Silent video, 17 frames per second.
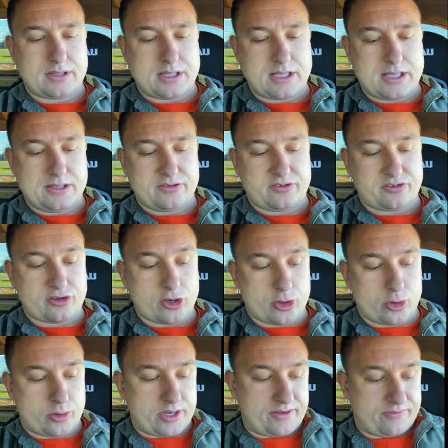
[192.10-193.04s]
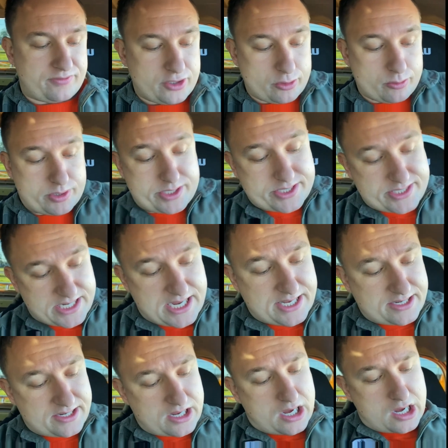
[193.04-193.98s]
so if you
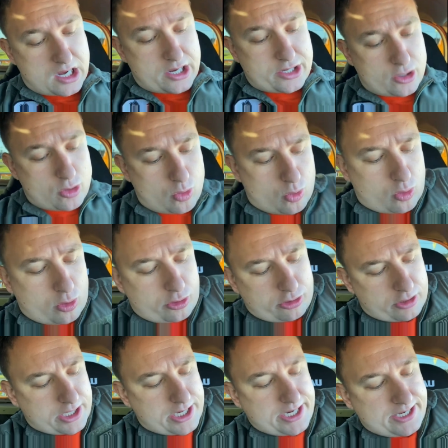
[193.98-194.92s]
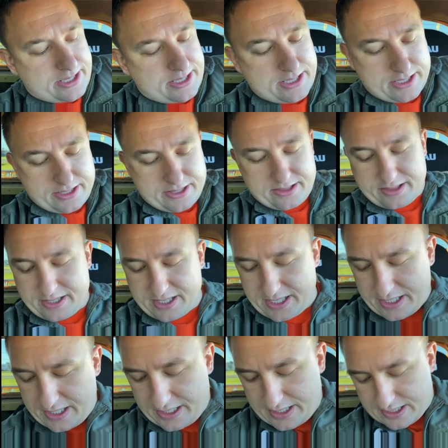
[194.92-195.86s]
intend on ordering
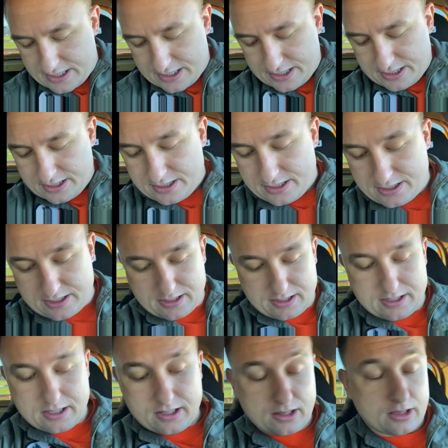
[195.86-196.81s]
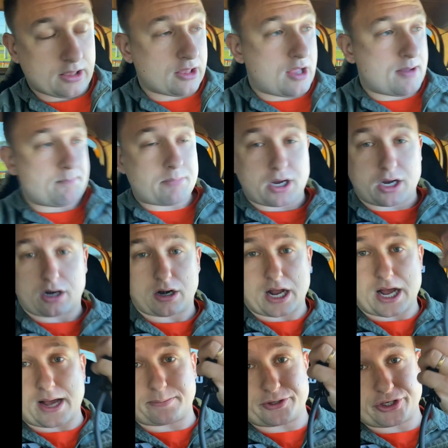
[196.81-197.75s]
the lumbar
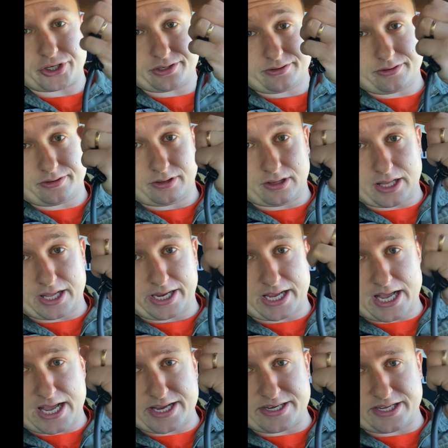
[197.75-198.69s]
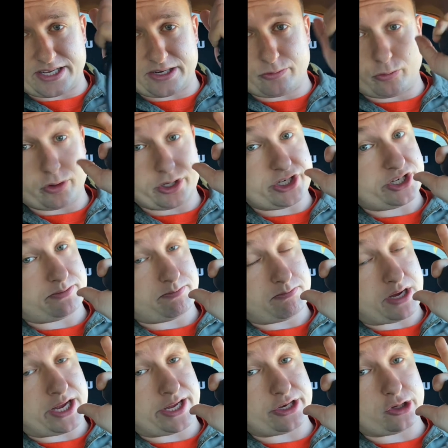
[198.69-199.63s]
option, like I did, which,
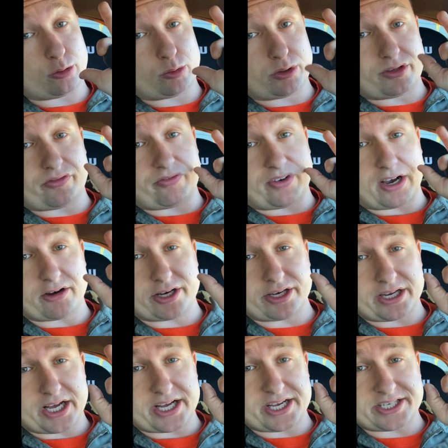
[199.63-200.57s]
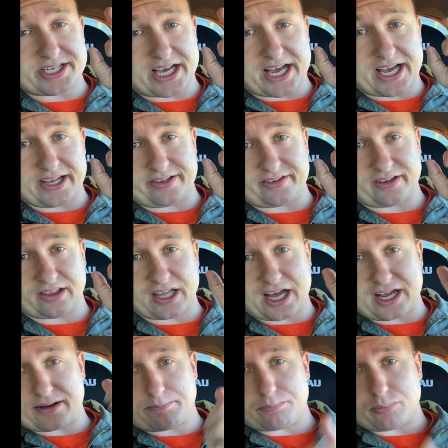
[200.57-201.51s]
mind you, is very nice, adds a
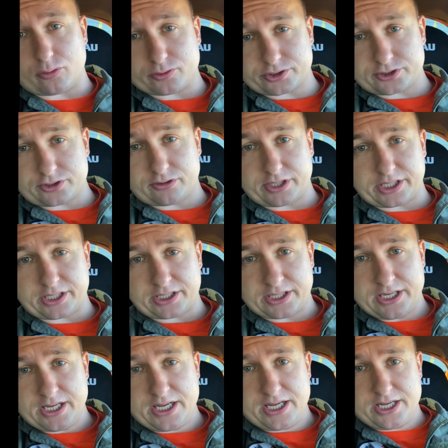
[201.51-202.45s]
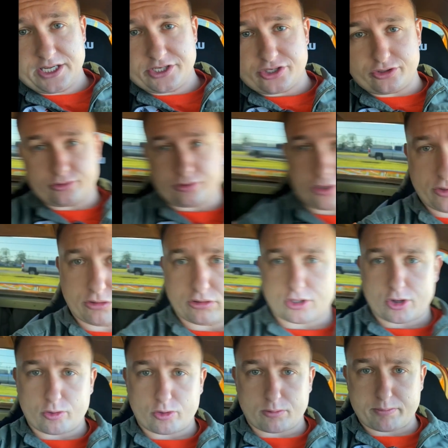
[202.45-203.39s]
lot of bolstering to your
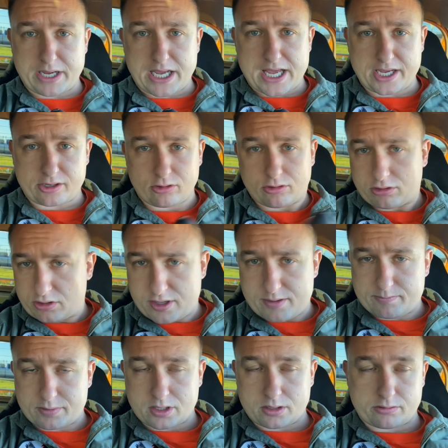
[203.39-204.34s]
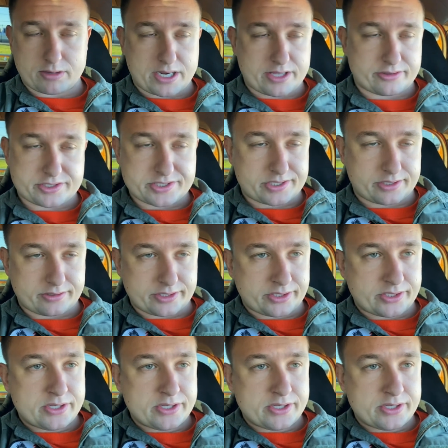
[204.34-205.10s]
lower back, or lumbar rather, sorry.